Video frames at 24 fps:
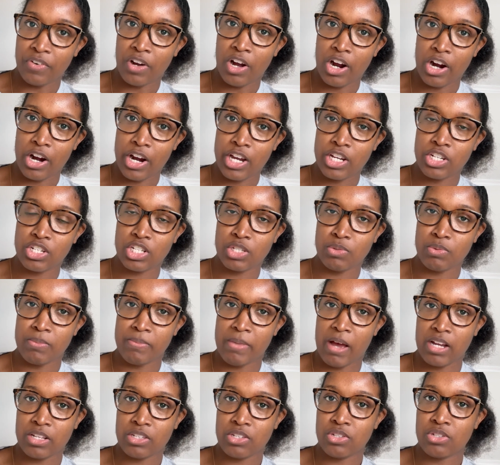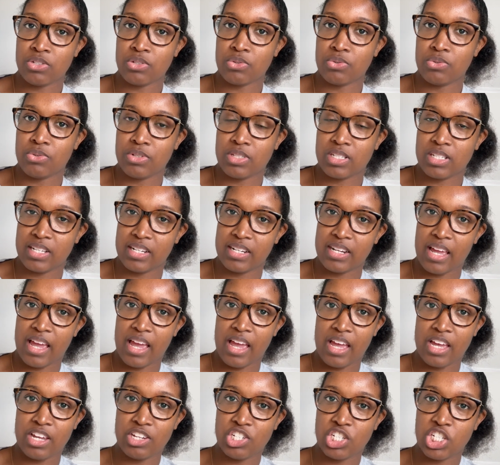Ari just went back to school
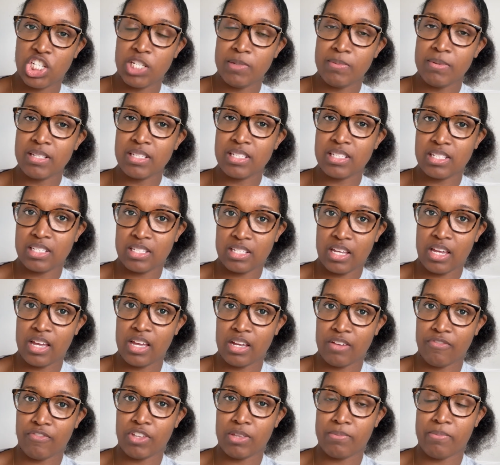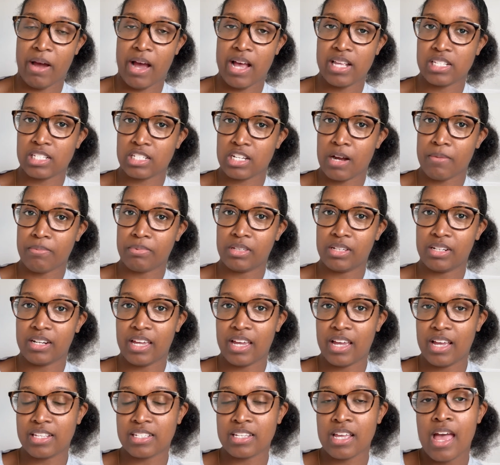today. She's been sick for the past couple of
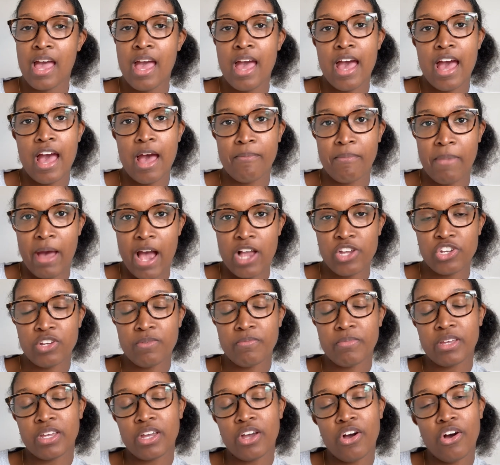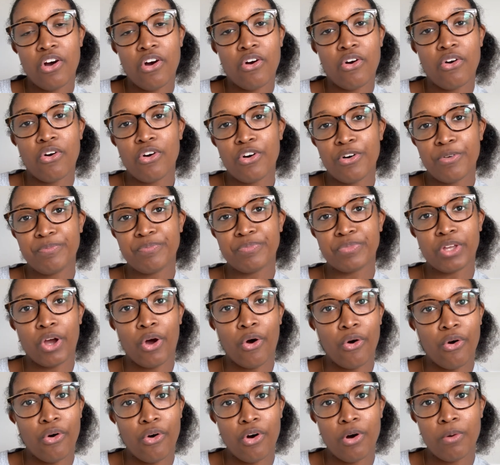days. Imagine being home
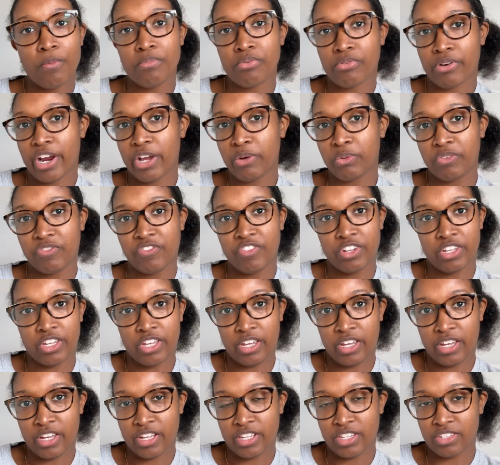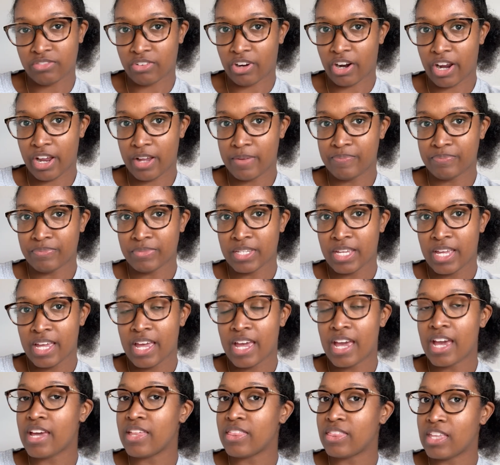all break with your kids, right?
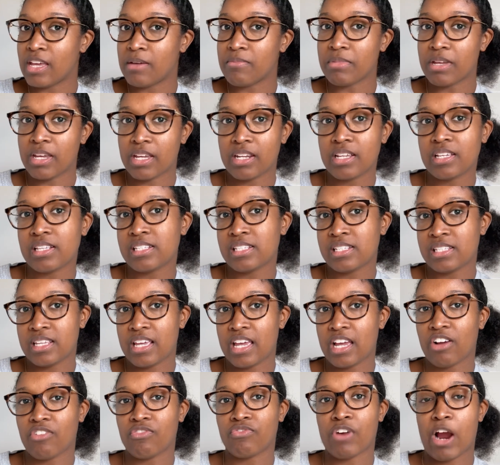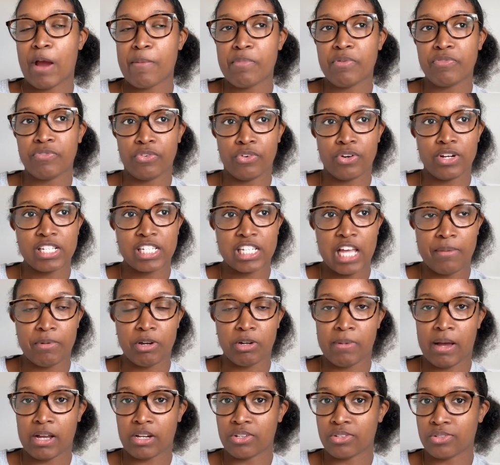And them getting sick right before it's time to go
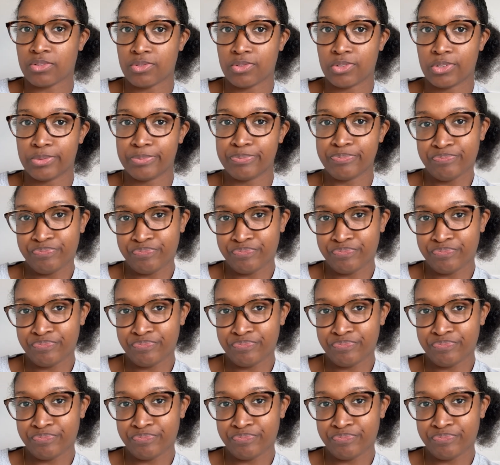back to school.